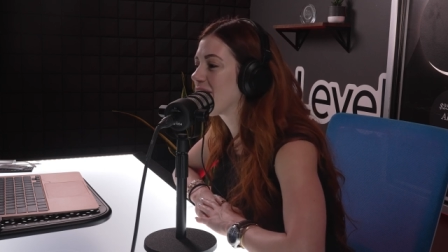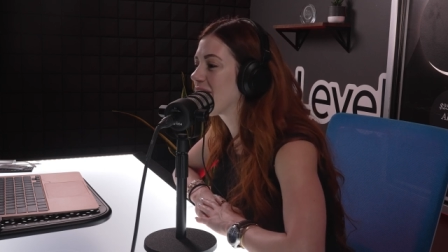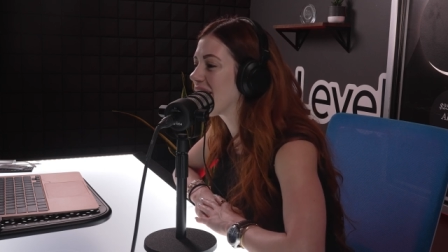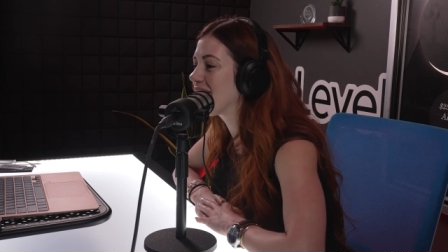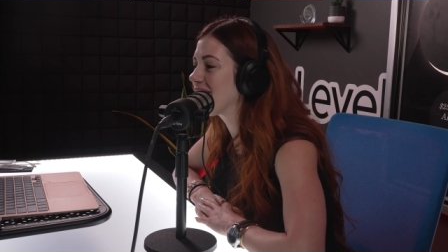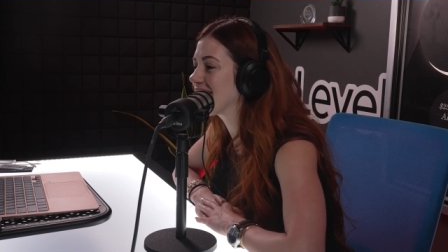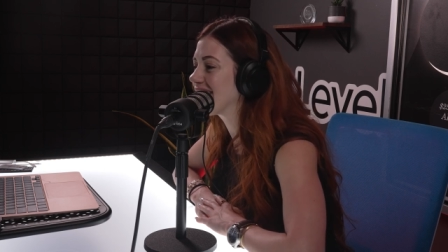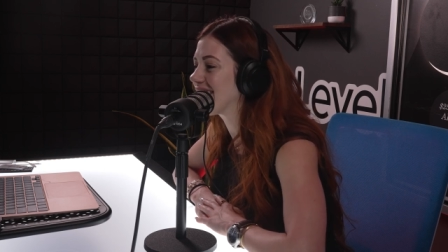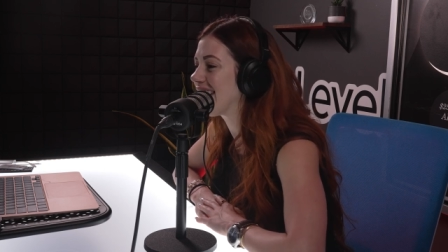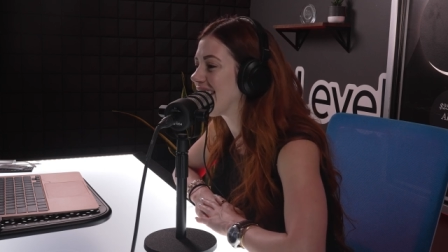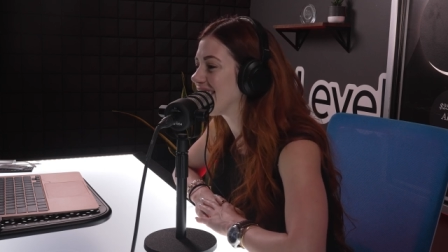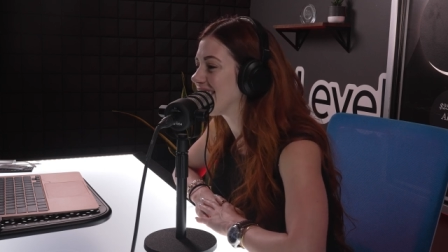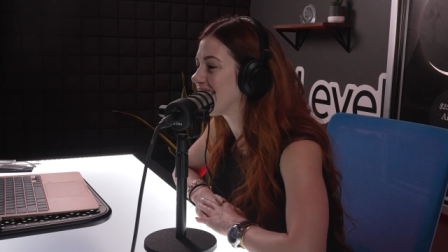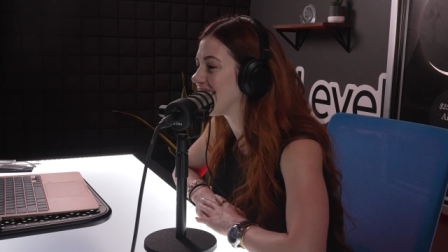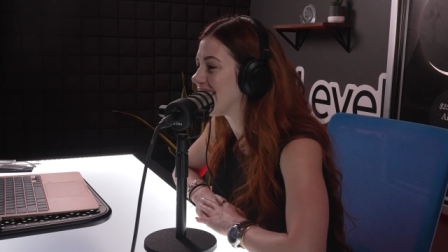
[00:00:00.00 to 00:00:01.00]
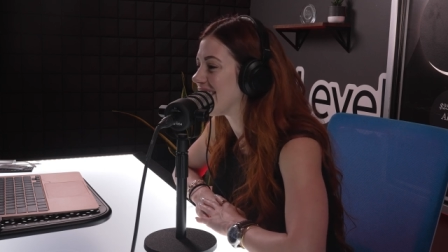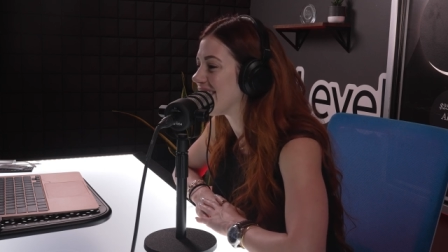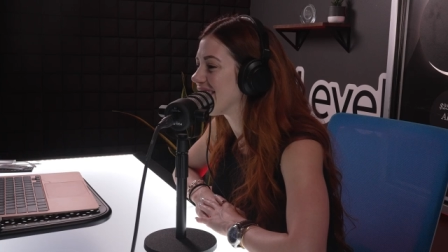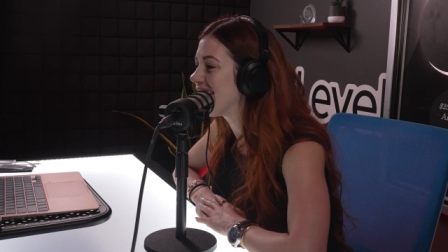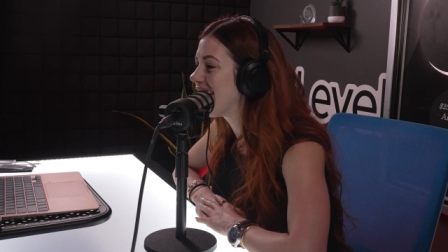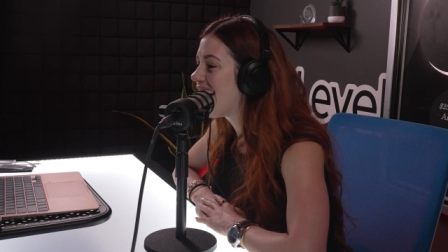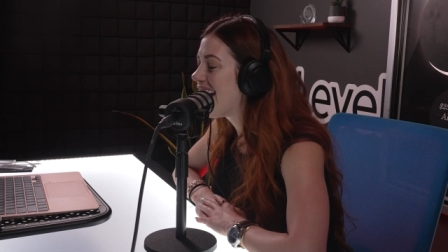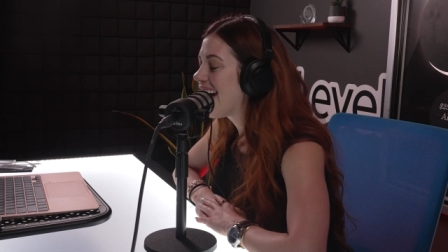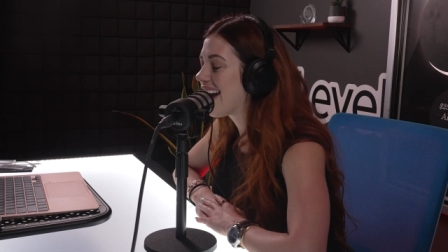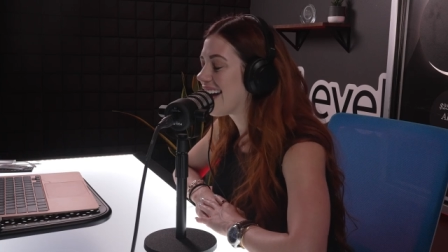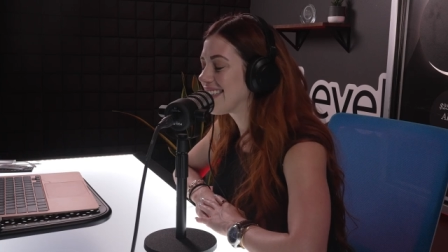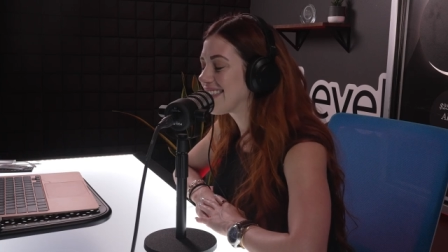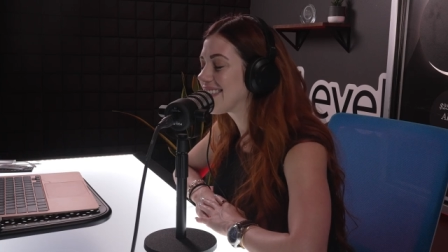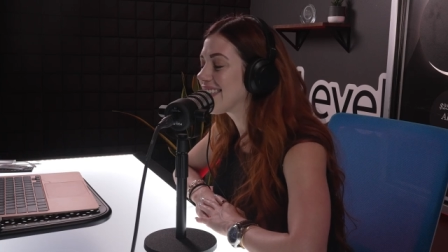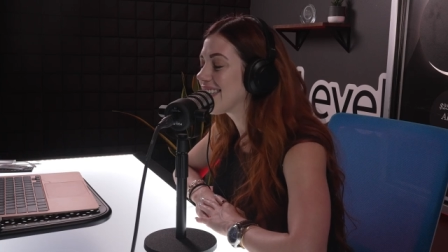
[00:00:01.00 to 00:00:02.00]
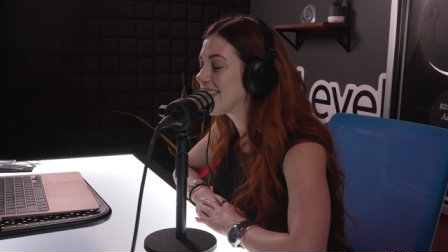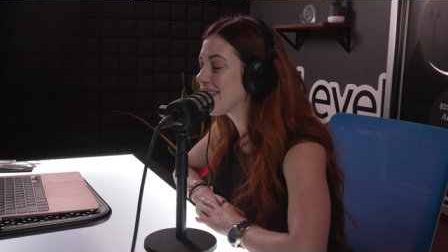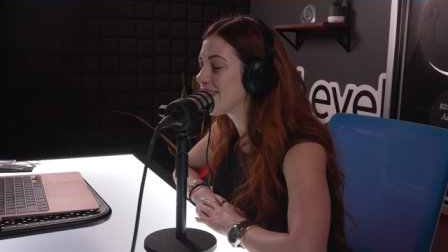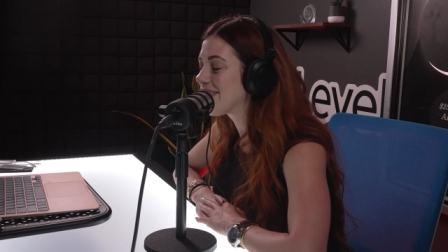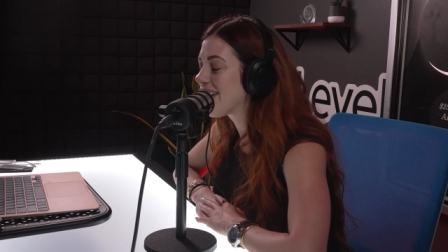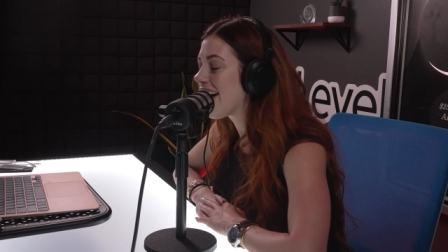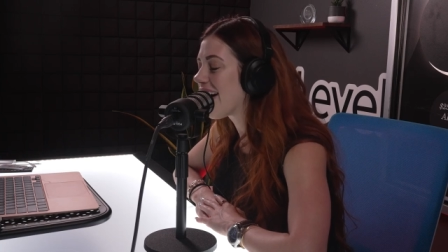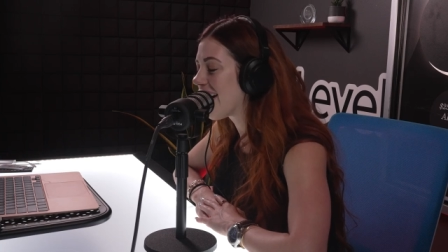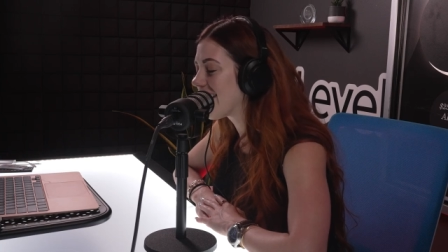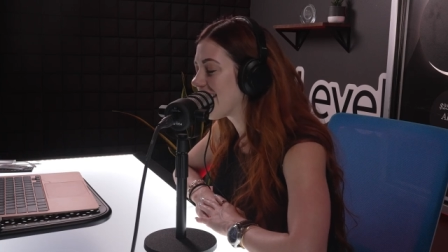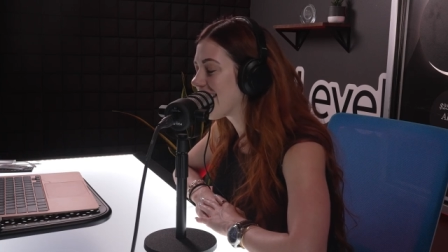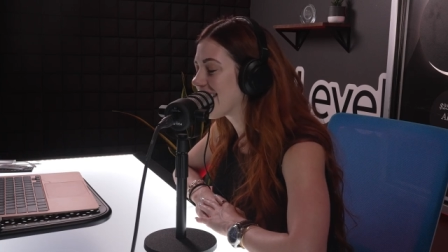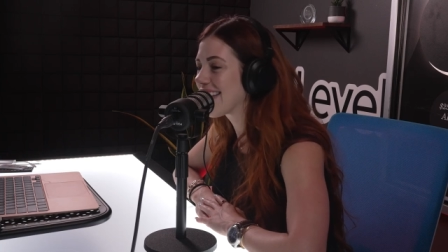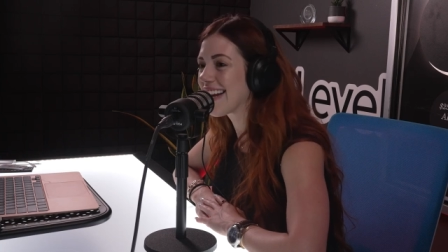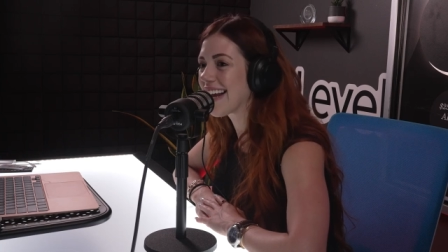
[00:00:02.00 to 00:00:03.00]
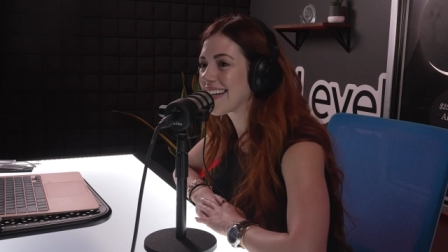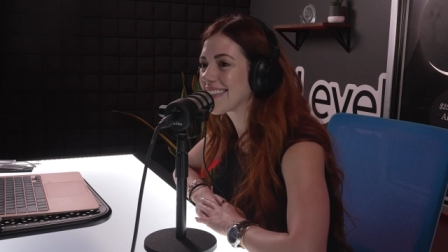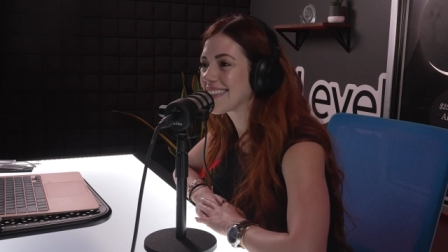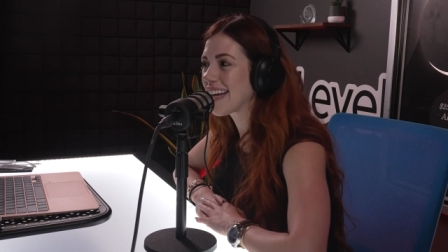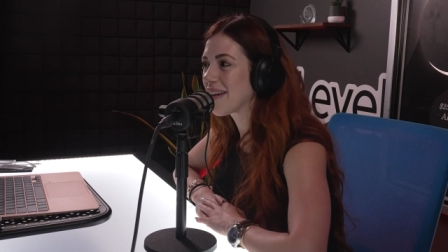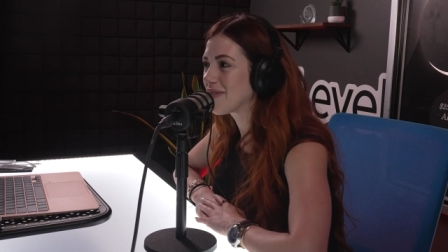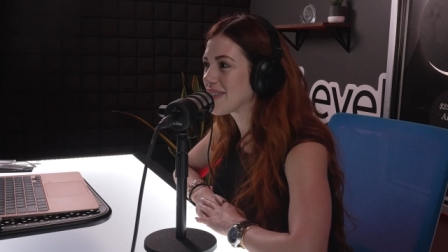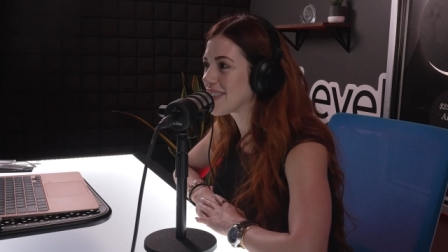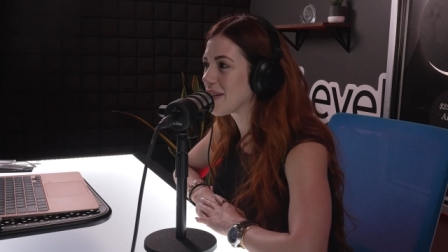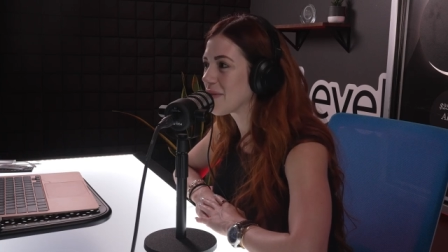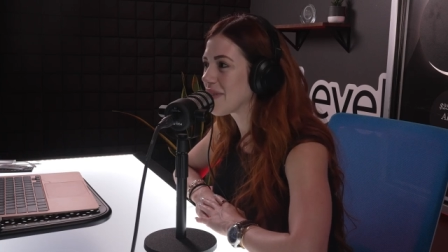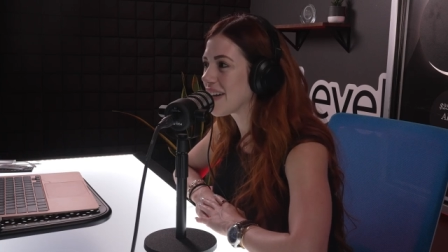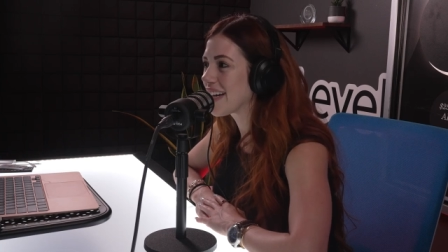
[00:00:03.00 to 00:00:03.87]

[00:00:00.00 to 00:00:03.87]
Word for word: we will send you and see you on the next episode. Bye,